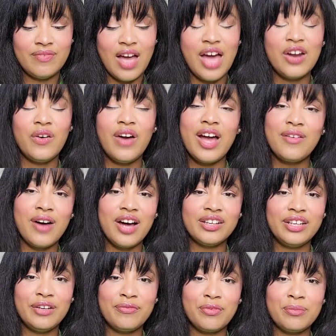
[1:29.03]
I don't have all
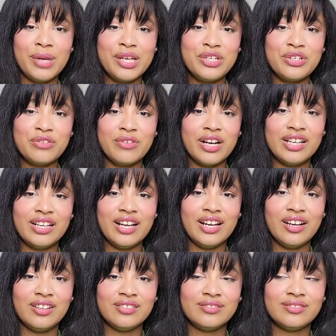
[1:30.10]
the information right
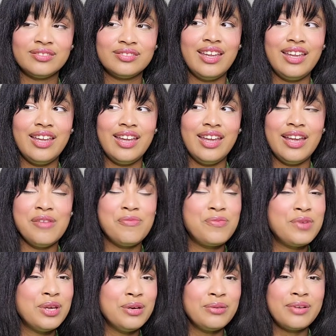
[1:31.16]
now.
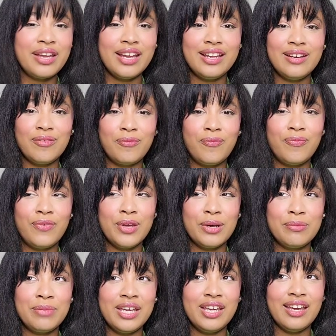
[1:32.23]
If you can
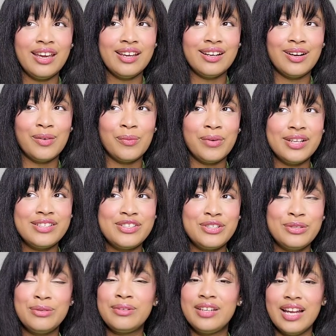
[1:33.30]
fill me in on what
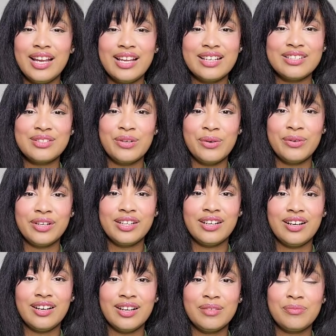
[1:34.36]
you think is going
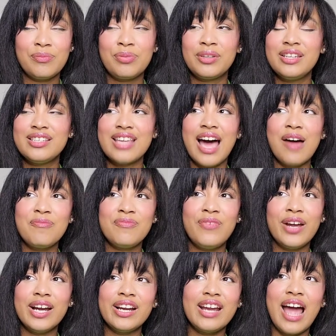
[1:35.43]
on, please. I'm
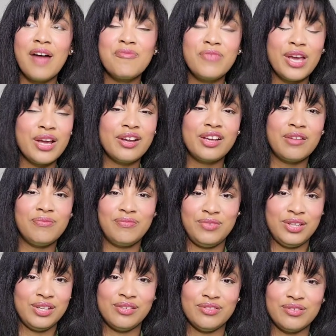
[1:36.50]
very
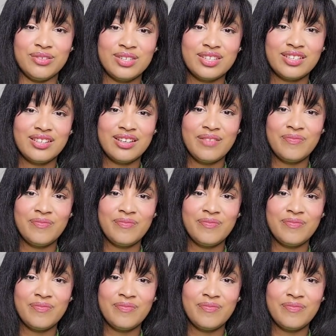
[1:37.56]
confused.